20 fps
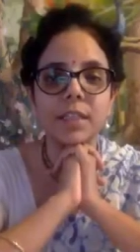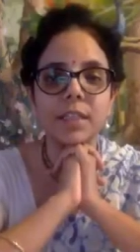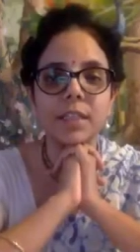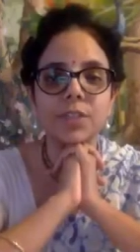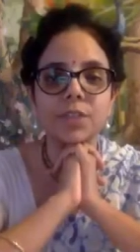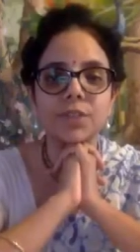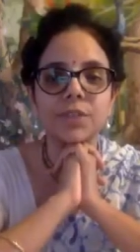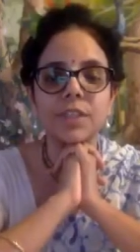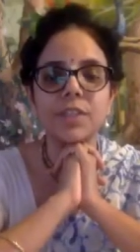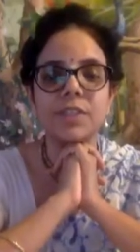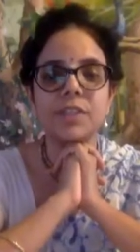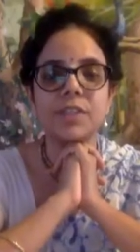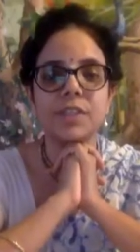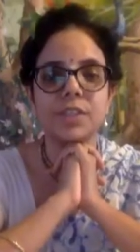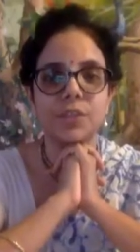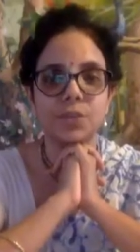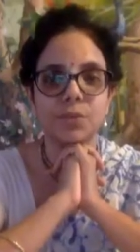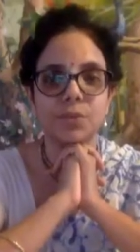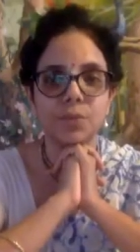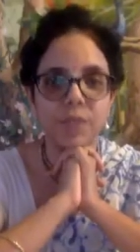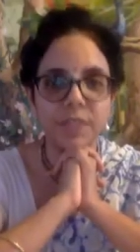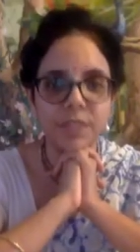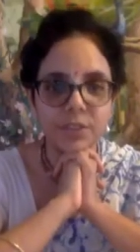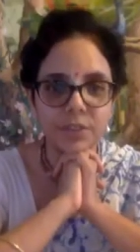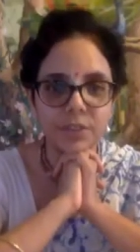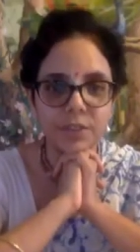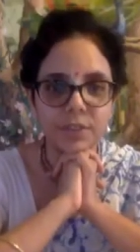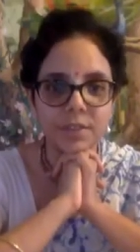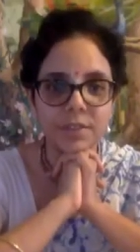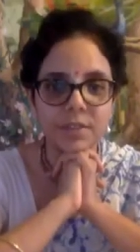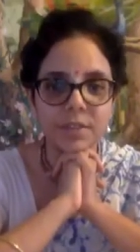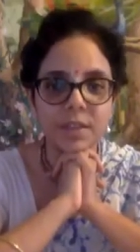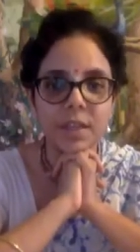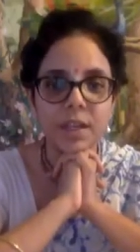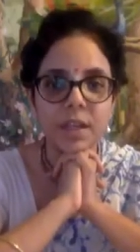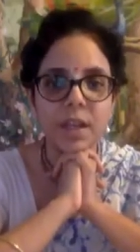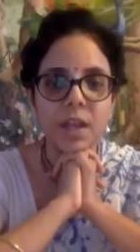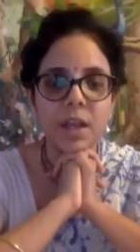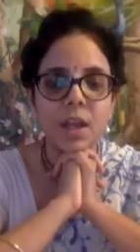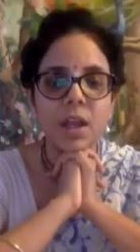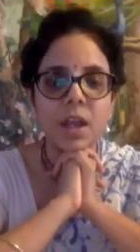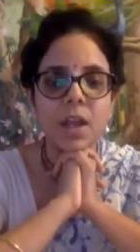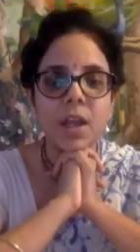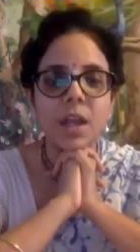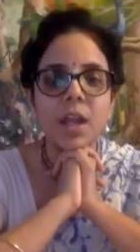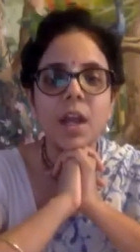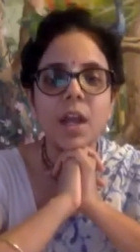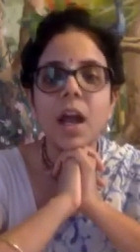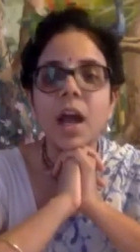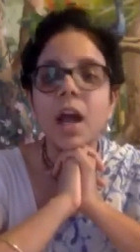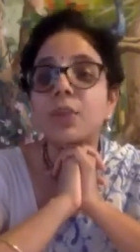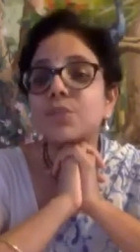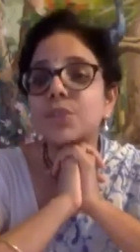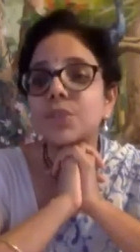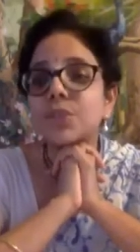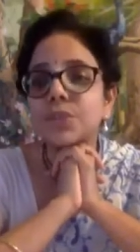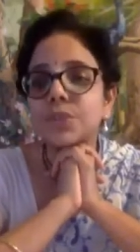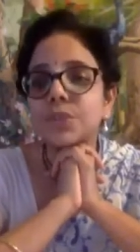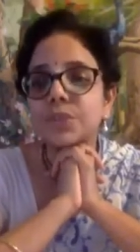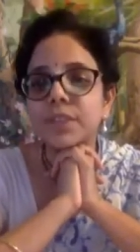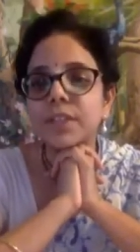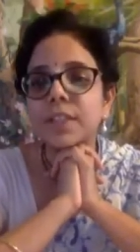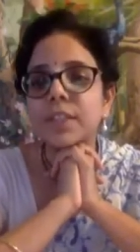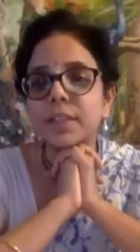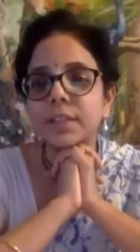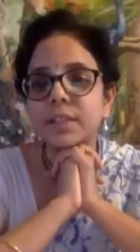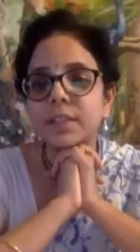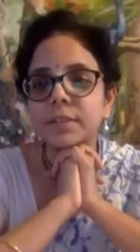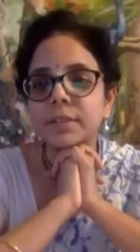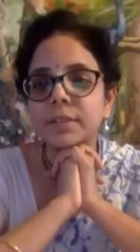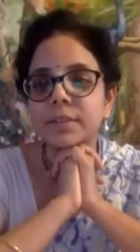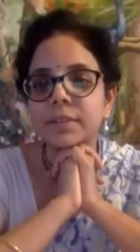of these situations, how do you feel?